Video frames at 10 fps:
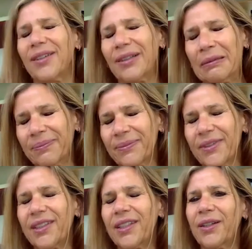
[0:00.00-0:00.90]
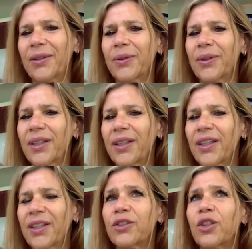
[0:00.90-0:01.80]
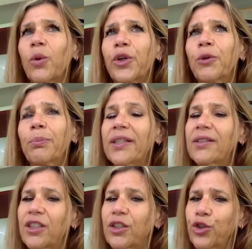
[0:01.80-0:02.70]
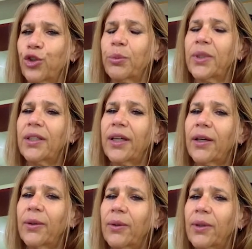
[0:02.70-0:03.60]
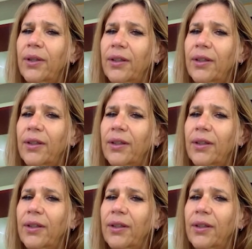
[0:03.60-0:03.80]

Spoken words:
I know. So are you based in Germany now?